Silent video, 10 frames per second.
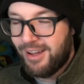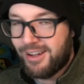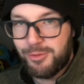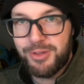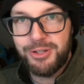
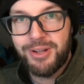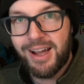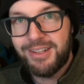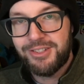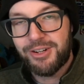I hope that you
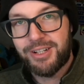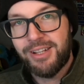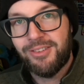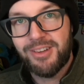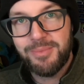guys are
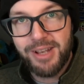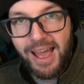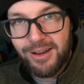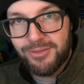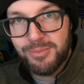getting something
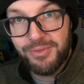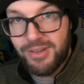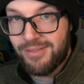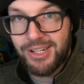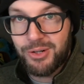out of them. If
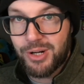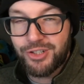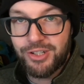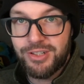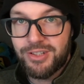you have any
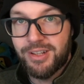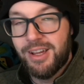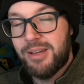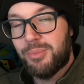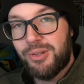questions,
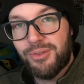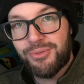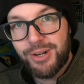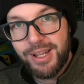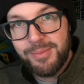please feel
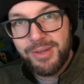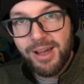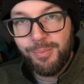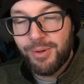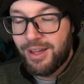free to hit me
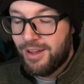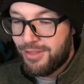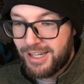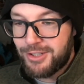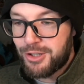up.
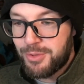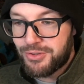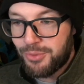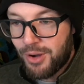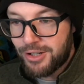Thank you so much
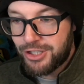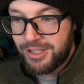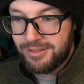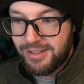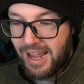for
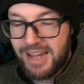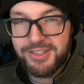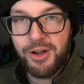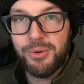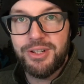watching. As
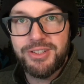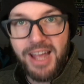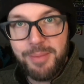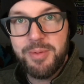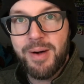always,
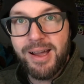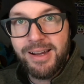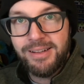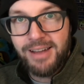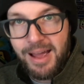happy
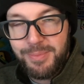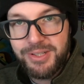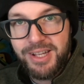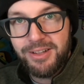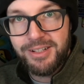buying, happy
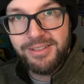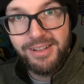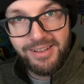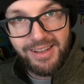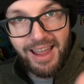selling.
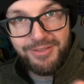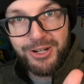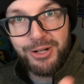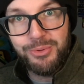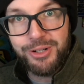Have a
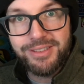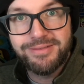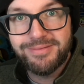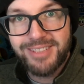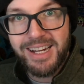good one.
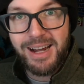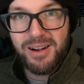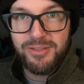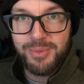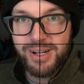Take
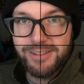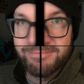care, everybody.